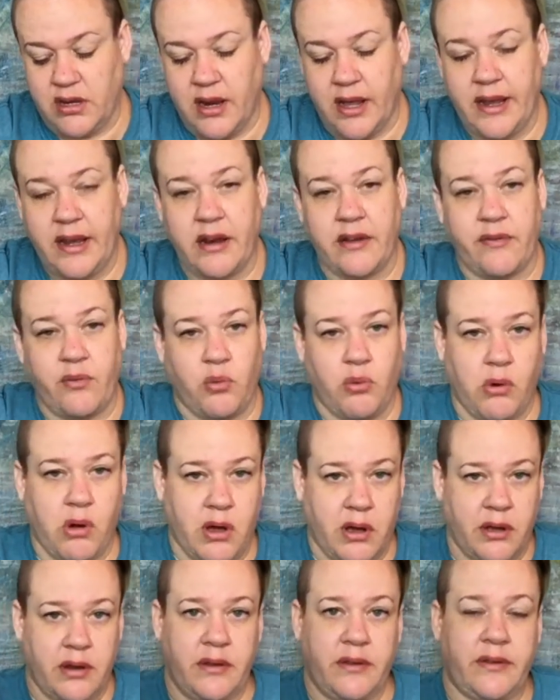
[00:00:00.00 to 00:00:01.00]
Knight of
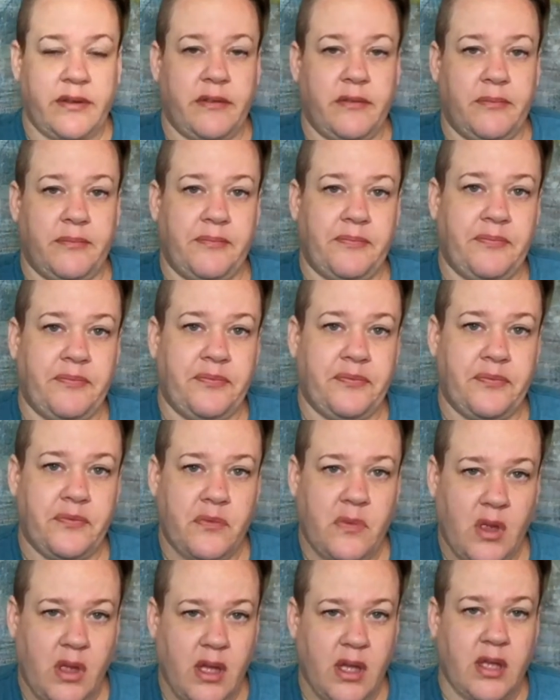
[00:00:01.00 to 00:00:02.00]
Wands,
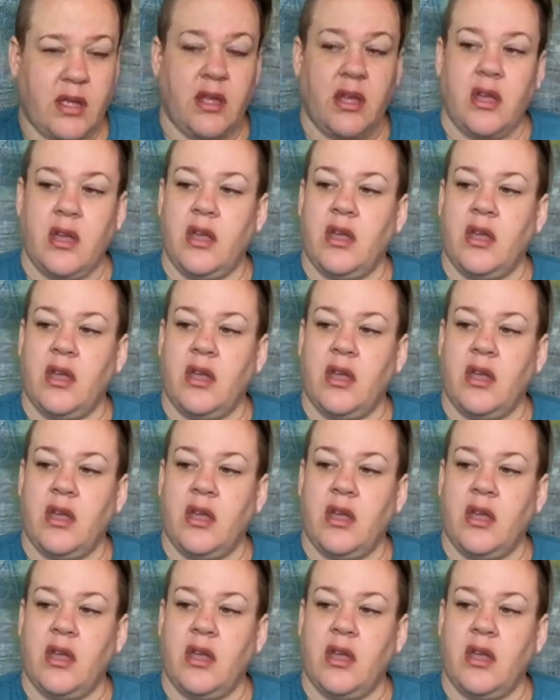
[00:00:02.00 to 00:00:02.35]
okay?